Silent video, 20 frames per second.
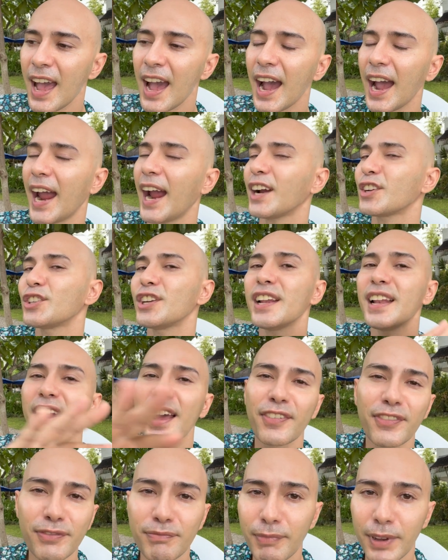I actually
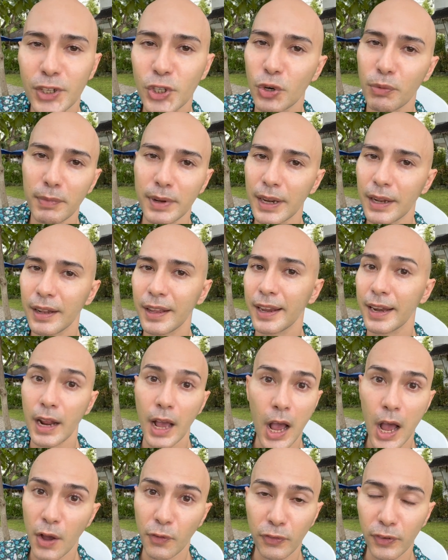left Metro Manila in
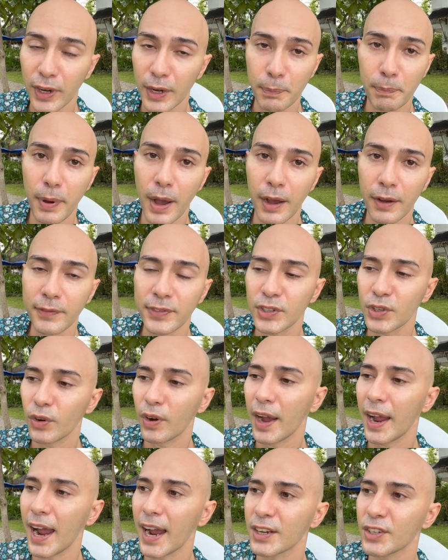huff and a puff so
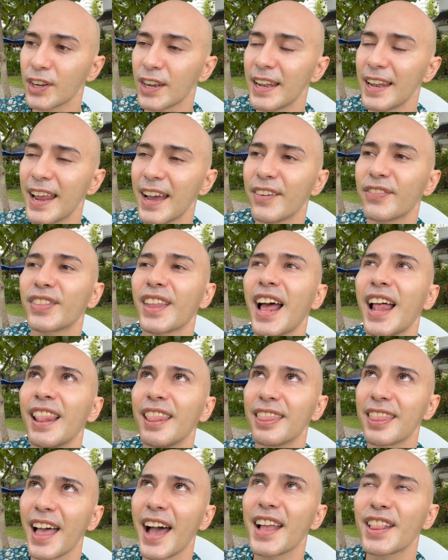I actually left a
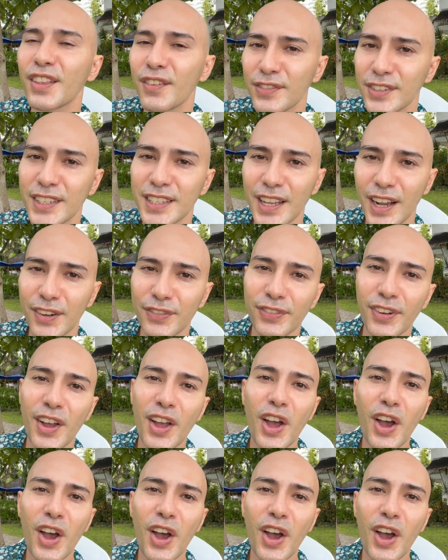lot of stuff